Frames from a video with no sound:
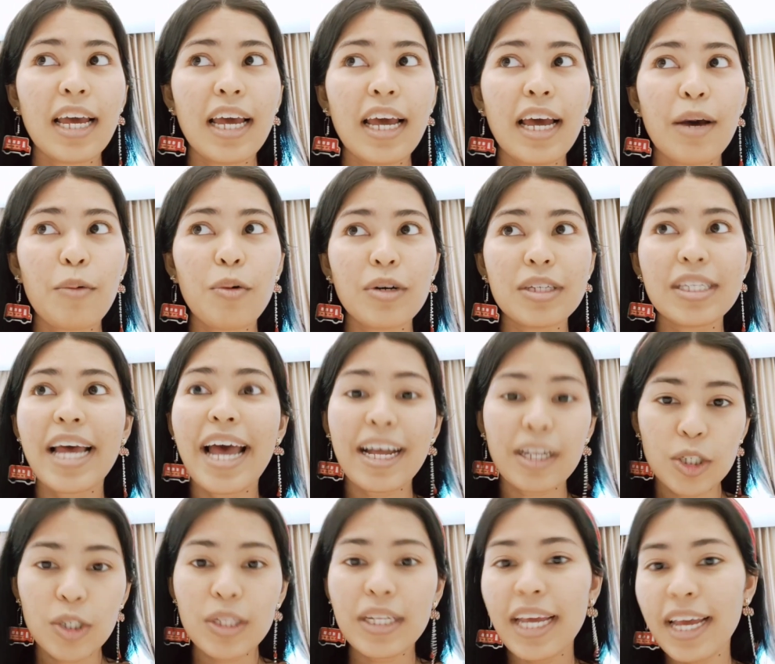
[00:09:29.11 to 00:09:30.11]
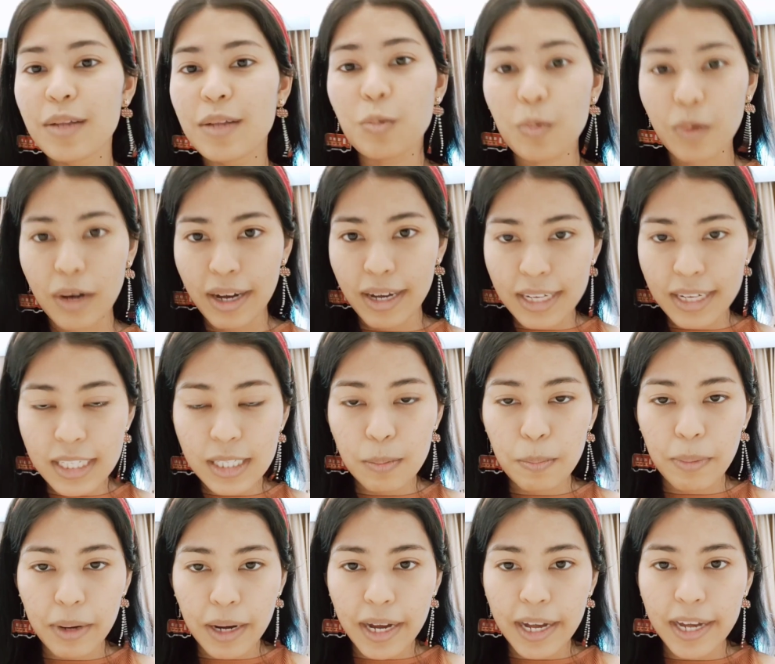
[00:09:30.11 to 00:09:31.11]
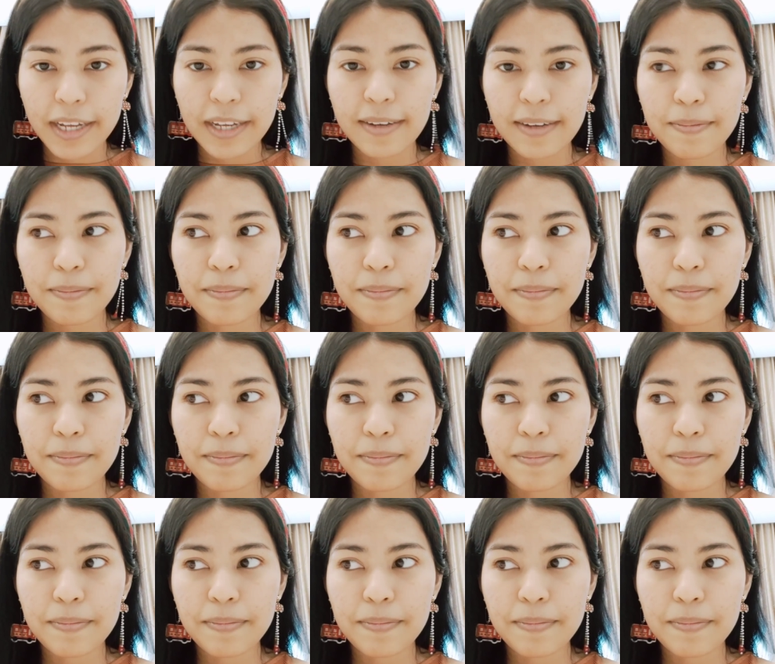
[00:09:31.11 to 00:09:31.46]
was actually advised by